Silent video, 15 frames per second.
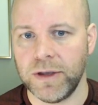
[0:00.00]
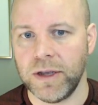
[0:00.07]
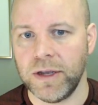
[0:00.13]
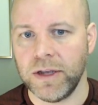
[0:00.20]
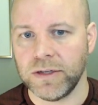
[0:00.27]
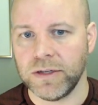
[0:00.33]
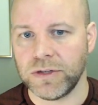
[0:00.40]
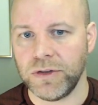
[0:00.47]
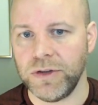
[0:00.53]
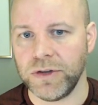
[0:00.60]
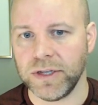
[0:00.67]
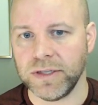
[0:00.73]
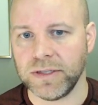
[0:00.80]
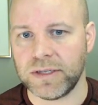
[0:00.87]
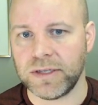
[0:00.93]
So you
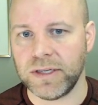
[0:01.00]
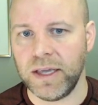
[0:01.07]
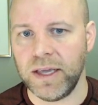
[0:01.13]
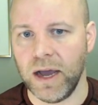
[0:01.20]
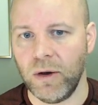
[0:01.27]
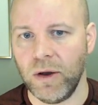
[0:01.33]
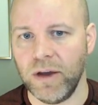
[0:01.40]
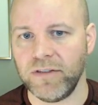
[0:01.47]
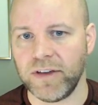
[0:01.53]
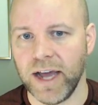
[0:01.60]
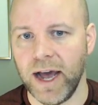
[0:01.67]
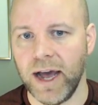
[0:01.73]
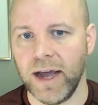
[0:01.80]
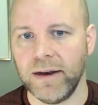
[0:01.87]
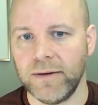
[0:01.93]
can see how I've
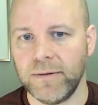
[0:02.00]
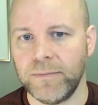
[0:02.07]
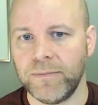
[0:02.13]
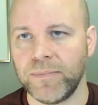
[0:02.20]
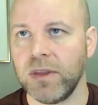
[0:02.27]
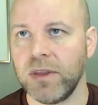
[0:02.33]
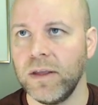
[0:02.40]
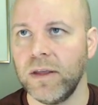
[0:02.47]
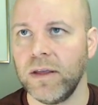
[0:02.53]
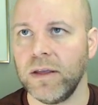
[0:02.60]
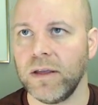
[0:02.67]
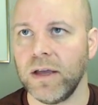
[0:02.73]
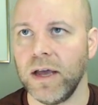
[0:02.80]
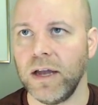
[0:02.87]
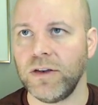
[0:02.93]
got
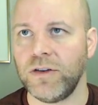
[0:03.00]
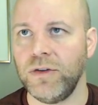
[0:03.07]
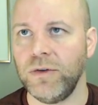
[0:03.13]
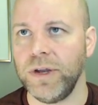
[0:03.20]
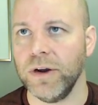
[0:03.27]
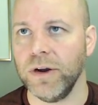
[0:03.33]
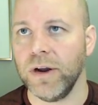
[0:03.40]
two here.